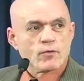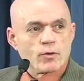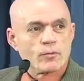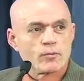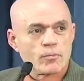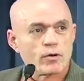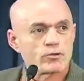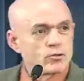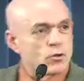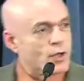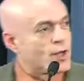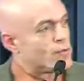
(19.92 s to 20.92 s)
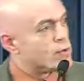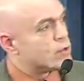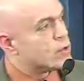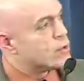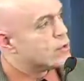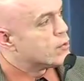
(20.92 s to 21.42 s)
from a personal level,
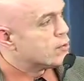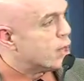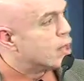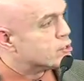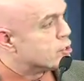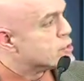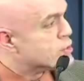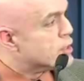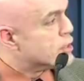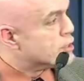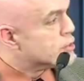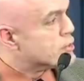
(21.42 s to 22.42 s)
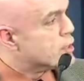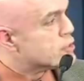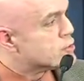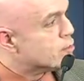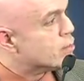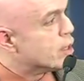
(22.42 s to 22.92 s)
not just as,
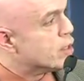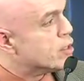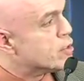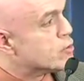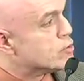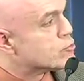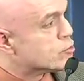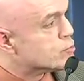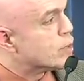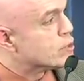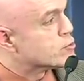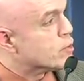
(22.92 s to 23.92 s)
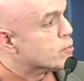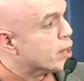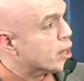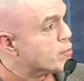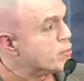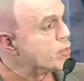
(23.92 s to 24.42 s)
somebody who's responsible in
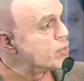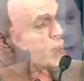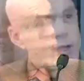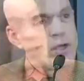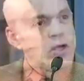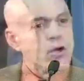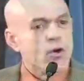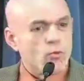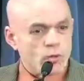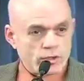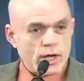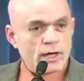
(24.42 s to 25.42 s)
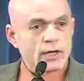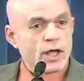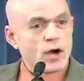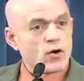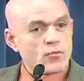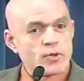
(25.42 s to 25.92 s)
my community. We're taking
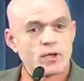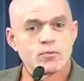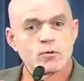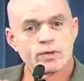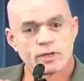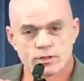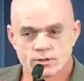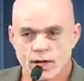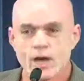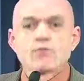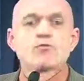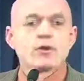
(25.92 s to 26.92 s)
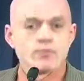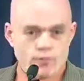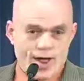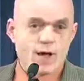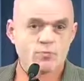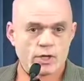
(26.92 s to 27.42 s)
care of people because every
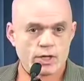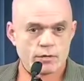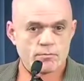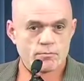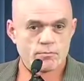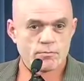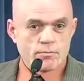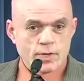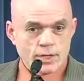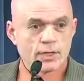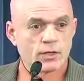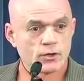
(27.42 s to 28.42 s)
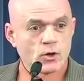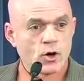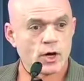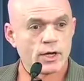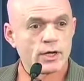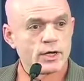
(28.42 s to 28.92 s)
family in
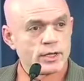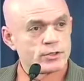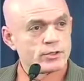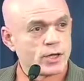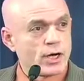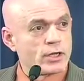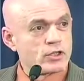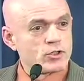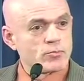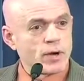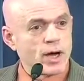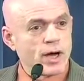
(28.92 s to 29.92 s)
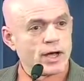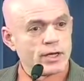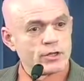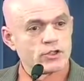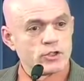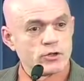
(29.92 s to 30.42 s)
Illinois is touched by
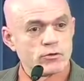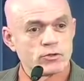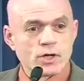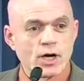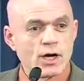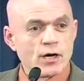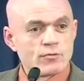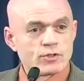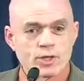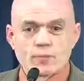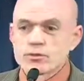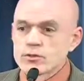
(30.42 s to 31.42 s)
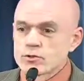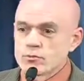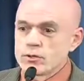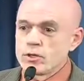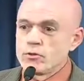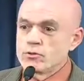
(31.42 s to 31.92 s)
issues of substance
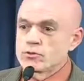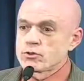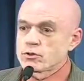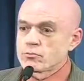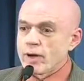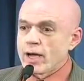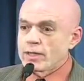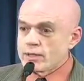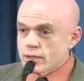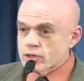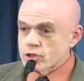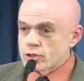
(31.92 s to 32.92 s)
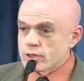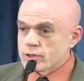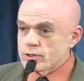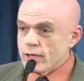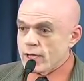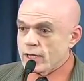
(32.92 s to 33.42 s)
abuse and by addiction
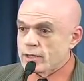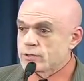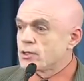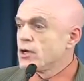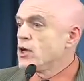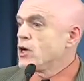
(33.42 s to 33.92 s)
these days,